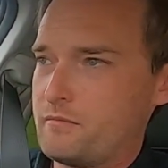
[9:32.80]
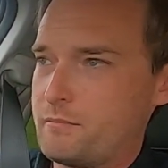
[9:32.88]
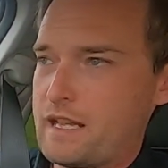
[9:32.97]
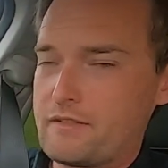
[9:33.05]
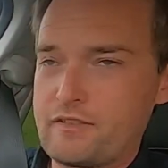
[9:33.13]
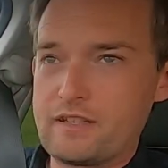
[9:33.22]

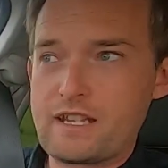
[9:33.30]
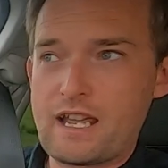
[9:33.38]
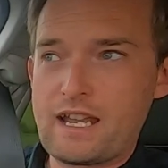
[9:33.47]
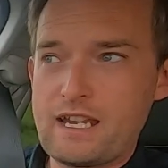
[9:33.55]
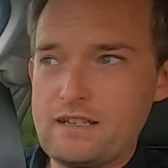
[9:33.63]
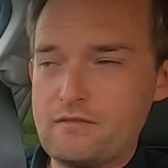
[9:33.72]
benefit in
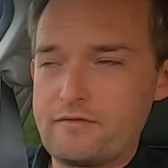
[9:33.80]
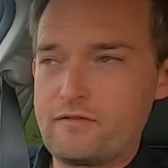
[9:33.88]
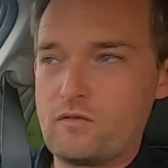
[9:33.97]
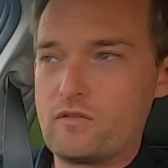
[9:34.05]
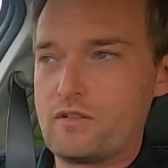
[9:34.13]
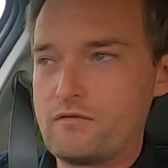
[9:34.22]
kind
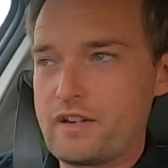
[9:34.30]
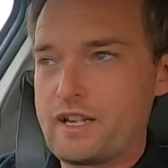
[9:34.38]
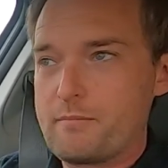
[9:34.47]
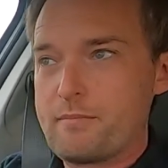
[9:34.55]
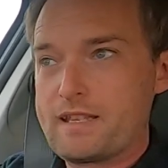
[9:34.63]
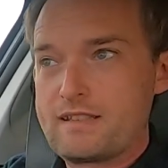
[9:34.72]
for running
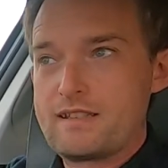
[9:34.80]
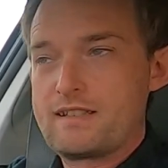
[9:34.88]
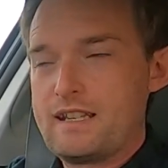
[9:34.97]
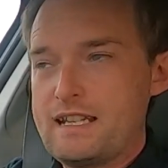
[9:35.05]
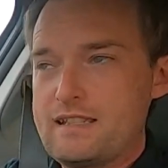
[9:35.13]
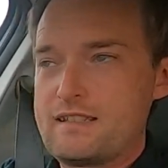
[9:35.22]
a business
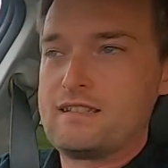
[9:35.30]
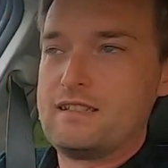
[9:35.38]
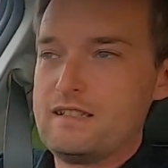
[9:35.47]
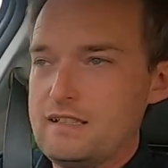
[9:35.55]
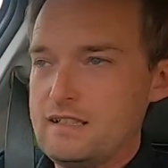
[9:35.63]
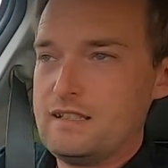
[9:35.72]
lease.
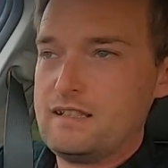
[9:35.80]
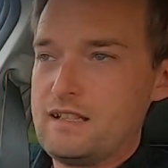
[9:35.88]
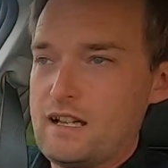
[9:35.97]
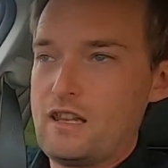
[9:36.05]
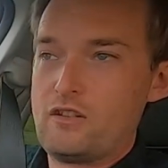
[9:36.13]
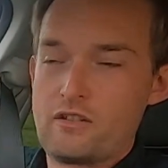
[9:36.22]

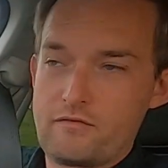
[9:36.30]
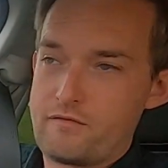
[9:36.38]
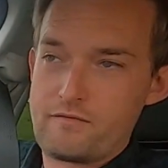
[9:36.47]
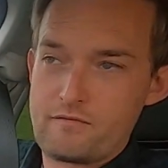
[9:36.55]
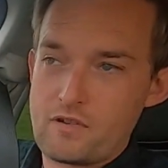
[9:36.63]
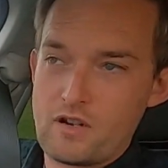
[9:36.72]
A lot of
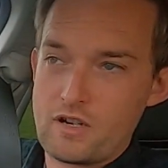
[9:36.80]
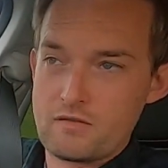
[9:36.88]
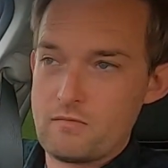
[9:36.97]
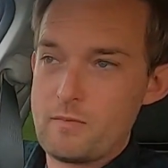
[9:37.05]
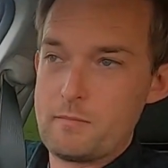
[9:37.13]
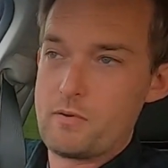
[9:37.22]
cars
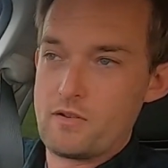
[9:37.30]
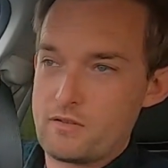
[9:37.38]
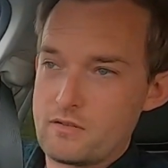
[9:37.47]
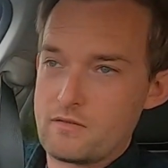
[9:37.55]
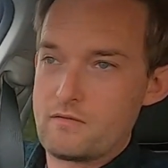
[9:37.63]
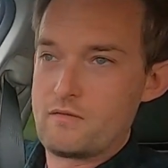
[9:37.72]
will be bought
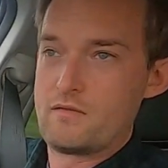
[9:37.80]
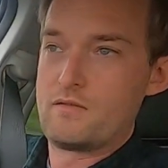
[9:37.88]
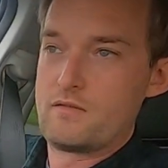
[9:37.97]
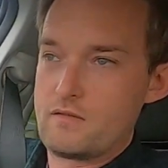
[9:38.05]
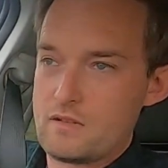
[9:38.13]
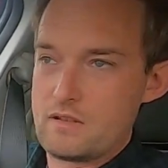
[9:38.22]

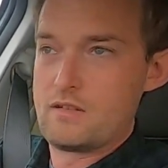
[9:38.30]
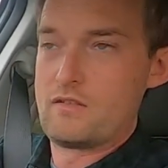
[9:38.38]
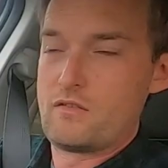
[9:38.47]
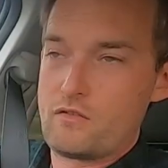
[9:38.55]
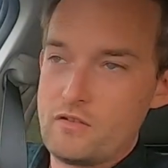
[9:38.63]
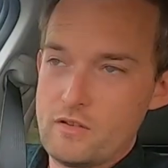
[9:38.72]

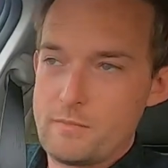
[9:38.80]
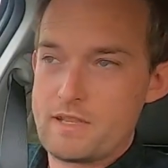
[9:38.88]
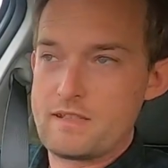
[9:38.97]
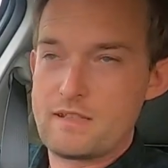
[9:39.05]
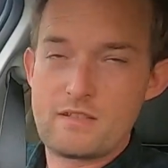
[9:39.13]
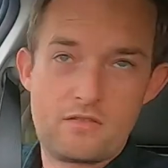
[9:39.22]
through a
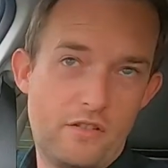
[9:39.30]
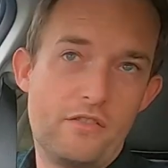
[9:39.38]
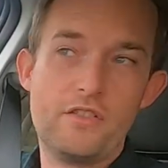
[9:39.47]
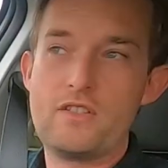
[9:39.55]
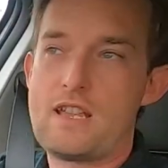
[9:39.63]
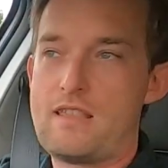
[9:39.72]
business or
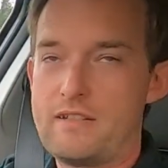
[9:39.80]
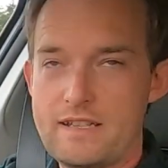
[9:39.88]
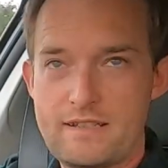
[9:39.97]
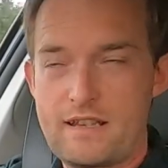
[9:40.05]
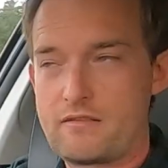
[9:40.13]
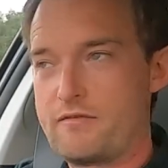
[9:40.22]
through salary
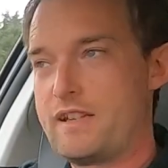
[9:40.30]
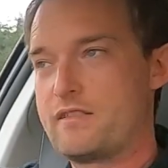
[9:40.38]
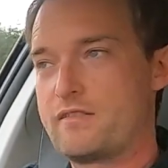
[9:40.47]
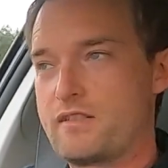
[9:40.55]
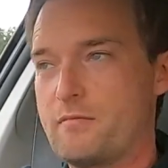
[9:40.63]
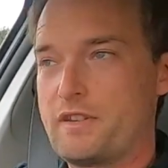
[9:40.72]
sacrifice
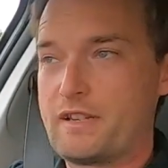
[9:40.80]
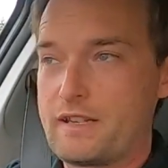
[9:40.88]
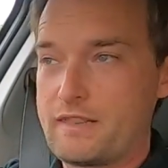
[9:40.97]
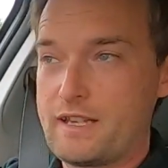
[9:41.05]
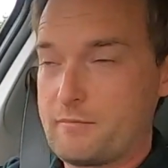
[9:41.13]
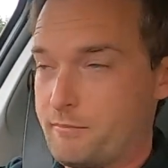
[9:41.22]
or something
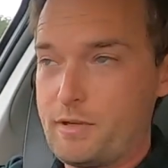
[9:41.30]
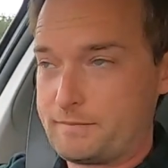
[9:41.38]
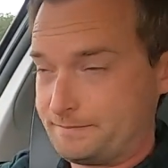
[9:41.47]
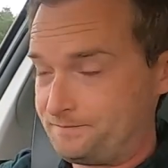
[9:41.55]
like that, but